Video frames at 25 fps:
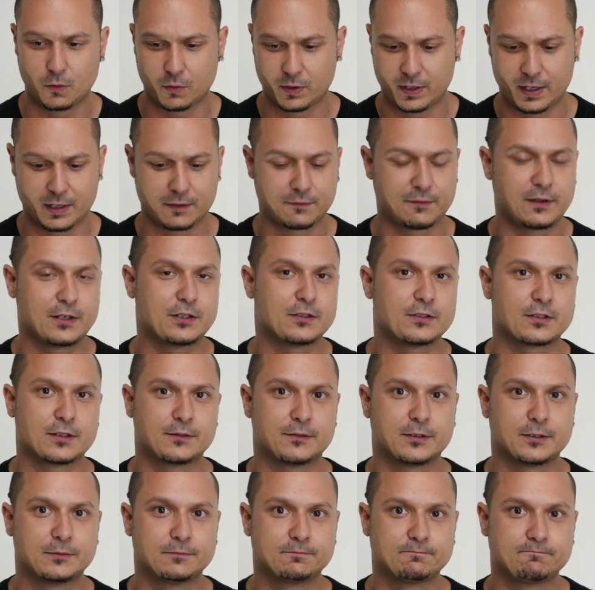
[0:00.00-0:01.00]
all the other features
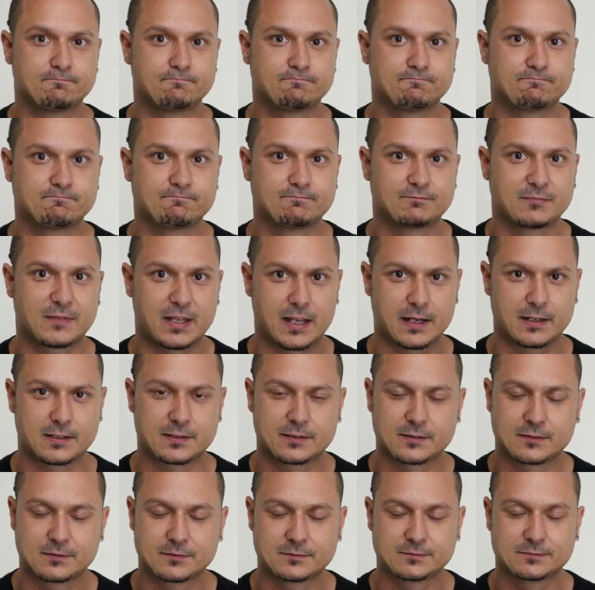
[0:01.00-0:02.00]
of it.
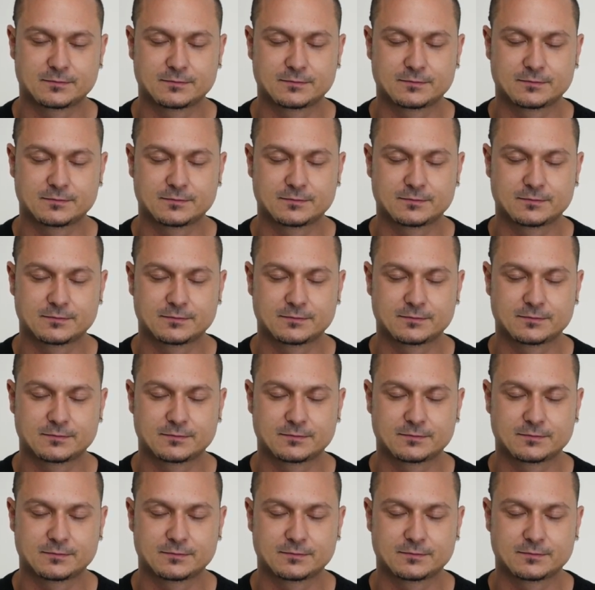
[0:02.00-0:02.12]
Thanks.